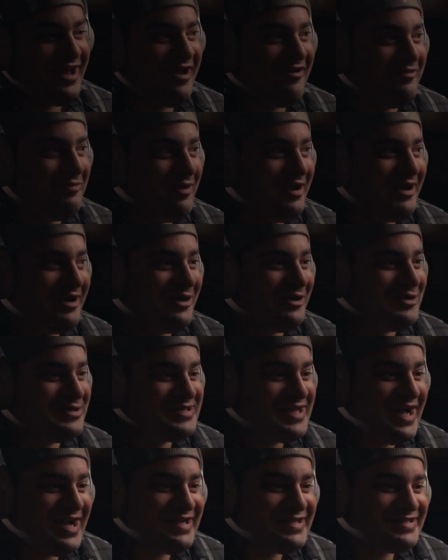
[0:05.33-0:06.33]
Everybody
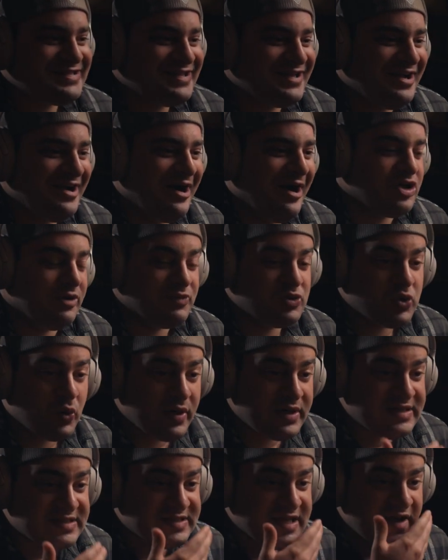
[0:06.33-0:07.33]
always asks. So I'm
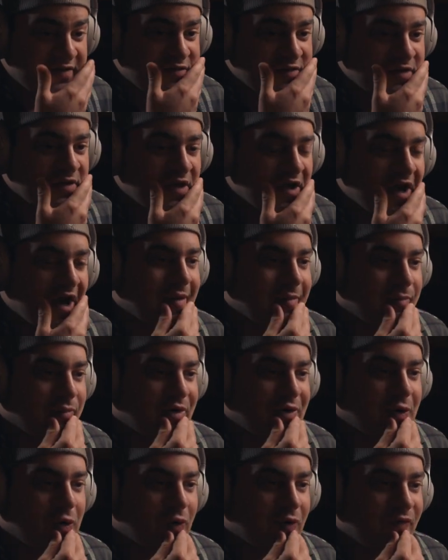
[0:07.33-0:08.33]
27. I'm a
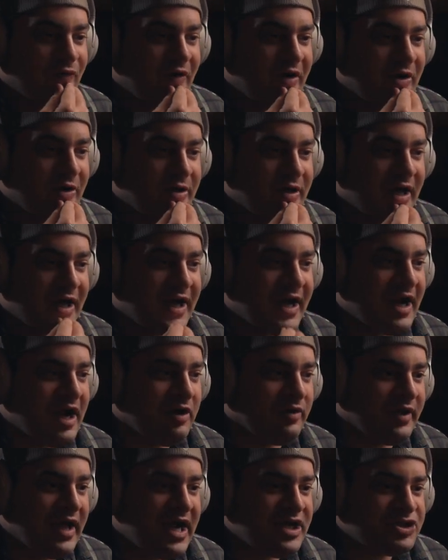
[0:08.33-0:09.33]
Marine Corps veteran. I got
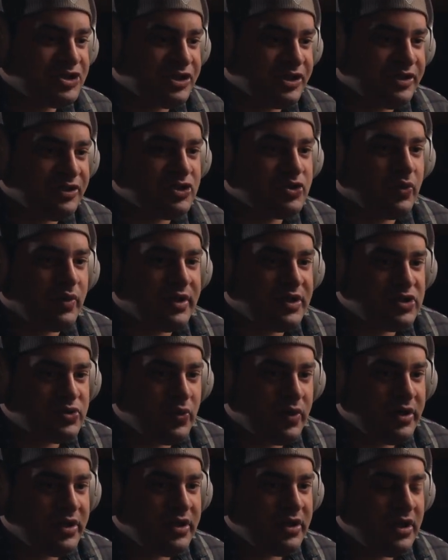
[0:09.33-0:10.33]
out last year in
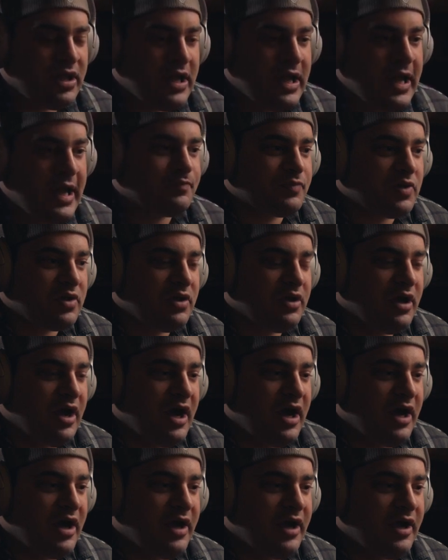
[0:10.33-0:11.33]
2020.
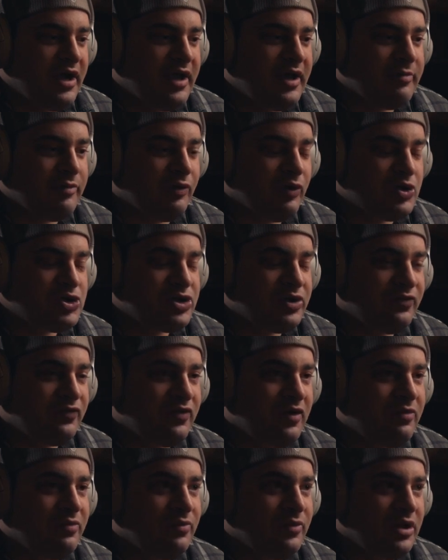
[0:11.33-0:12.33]
I am originally
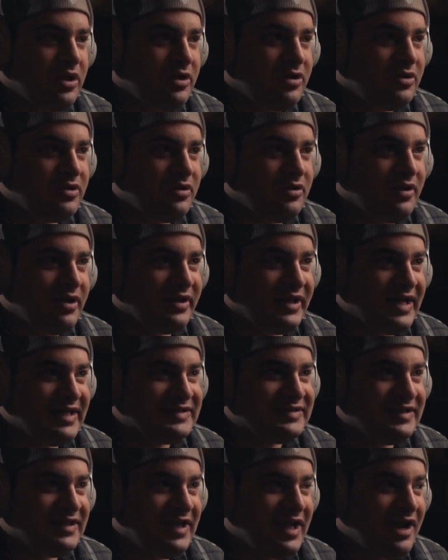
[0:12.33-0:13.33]
from Atlantic
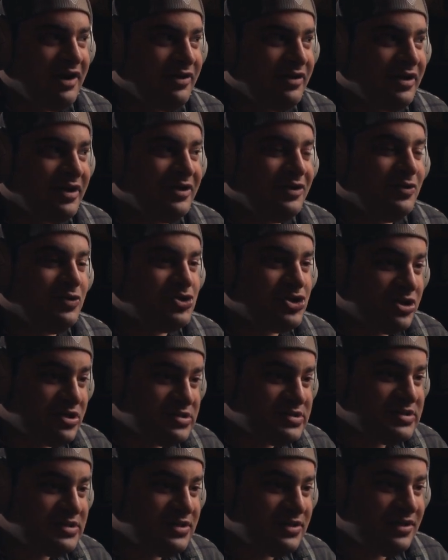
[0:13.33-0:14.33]
City area in New
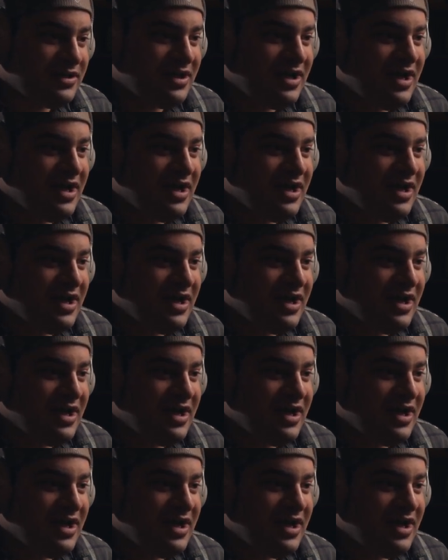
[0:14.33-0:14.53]
Jersey.